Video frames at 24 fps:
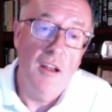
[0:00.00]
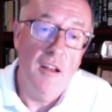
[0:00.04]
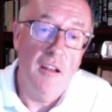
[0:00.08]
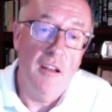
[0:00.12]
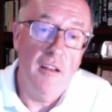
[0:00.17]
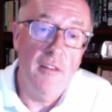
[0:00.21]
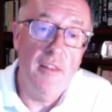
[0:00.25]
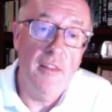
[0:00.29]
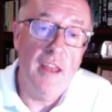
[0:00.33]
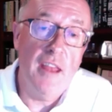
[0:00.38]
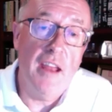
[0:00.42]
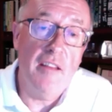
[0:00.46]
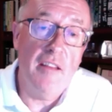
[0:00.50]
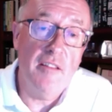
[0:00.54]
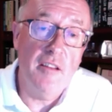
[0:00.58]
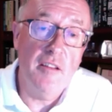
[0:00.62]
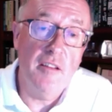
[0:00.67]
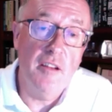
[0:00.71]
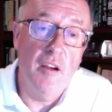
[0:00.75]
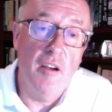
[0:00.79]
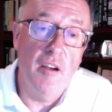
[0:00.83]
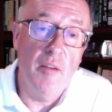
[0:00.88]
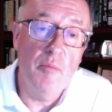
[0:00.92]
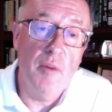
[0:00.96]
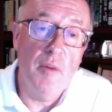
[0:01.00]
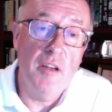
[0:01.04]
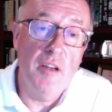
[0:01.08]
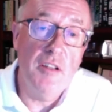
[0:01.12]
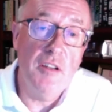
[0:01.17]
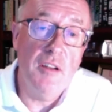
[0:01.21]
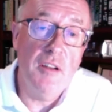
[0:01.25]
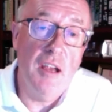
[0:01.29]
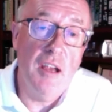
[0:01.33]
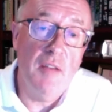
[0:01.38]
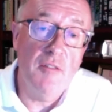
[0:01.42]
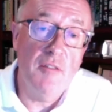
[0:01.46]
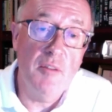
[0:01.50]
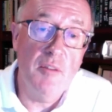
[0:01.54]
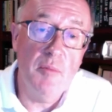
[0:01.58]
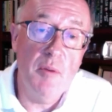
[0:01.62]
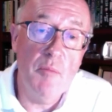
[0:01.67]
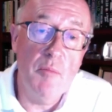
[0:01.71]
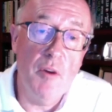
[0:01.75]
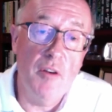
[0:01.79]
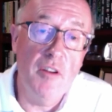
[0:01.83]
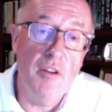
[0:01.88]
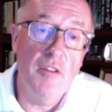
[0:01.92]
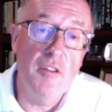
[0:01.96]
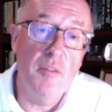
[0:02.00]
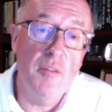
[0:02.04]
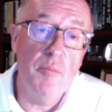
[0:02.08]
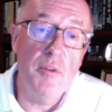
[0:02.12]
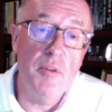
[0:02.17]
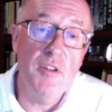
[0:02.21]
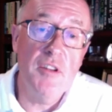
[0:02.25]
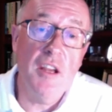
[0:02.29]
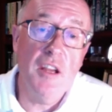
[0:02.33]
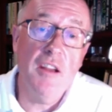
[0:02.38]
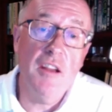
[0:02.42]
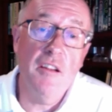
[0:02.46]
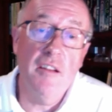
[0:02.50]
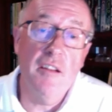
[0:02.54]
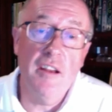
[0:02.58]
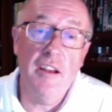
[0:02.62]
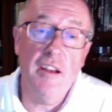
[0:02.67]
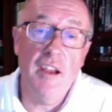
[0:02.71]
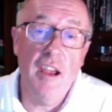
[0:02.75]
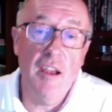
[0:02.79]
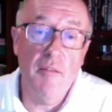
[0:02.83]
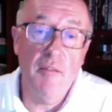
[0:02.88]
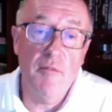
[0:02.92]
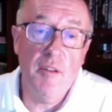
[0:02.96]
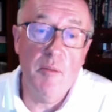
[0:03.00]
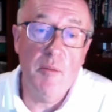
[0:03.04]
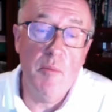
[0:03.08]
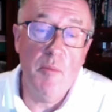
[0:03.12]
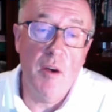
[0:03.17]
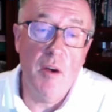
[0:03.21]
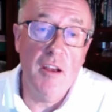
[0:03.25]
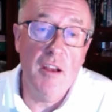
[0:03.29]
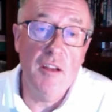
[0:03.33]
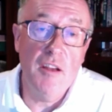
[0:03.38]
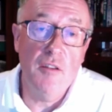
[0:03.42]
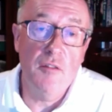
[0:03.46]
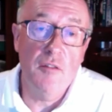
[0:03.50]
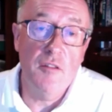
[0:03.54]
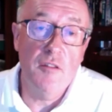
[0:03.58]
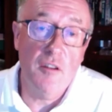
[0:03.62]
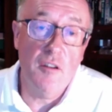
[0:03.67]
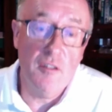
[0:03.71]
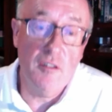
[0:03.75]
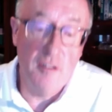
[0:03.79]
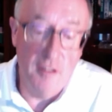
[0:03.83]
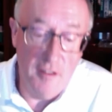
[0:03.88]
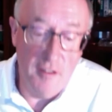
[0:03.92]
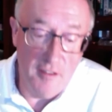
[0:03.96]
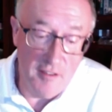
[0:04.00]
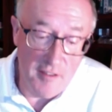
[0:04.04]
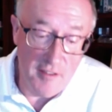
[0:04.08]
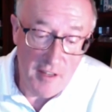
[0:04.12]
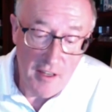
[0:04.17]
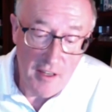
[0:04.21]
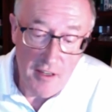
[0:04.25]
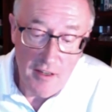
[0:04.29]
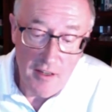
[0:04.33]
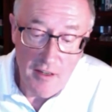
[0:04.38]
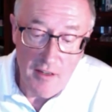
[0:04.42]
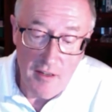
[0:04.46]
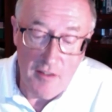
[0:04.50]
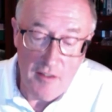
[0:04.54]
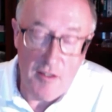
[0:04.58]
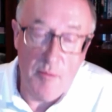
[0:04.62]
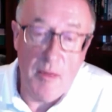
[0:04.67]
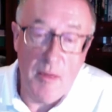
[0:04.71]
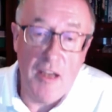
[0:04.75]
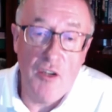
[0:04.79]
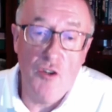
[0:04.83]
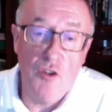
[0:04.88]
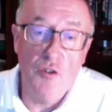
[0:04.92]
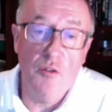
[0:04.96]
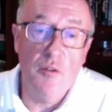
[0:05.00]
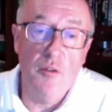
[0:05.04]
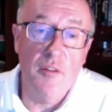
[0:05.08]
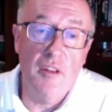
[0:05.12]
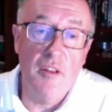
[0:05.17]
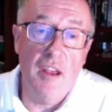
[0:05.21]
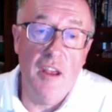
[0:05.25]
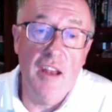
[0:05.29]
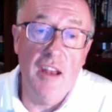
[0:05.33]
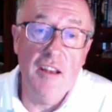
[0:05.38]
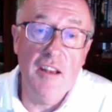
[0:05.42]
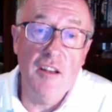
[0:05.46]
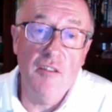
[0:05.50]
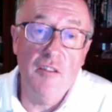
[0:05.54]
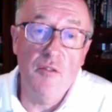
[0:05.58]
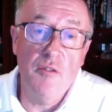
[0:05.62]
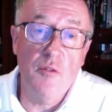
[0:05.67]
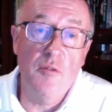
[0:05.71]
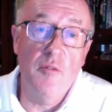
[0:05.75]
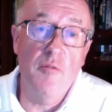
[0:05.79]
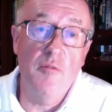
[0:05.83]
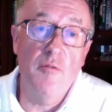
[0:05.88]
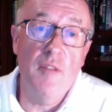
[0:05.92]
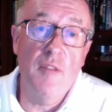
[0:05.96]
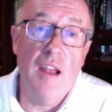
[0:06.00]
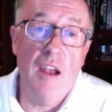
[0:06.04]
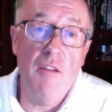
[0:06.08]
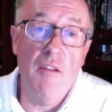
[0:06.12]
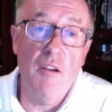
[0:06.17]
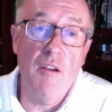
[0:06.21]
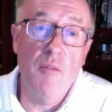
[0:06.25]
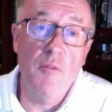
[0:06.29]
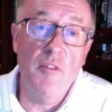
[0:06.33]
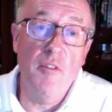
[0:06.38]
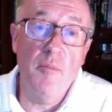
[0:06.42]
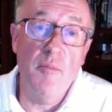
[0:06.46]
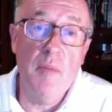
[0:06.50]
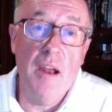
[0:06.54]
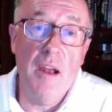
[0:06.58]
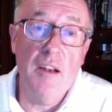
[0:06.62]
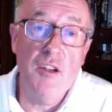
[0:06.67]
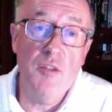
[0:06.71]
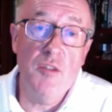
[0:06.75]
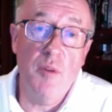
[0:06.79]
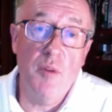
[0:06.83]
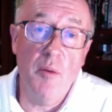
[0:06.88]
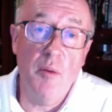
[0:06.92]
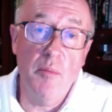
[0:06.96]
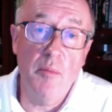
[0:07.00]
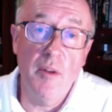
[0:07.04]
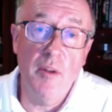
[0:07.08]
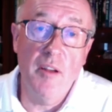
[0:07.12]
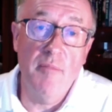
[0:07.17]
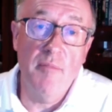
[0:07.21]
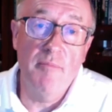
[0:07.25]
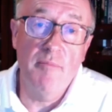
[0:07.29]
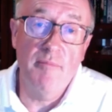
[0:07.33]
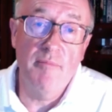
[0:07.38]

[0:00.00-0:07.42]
and that's the time when you'd have to be monitored particularly carefully by your doctors to make sure that any sort of flare-up was managed properly.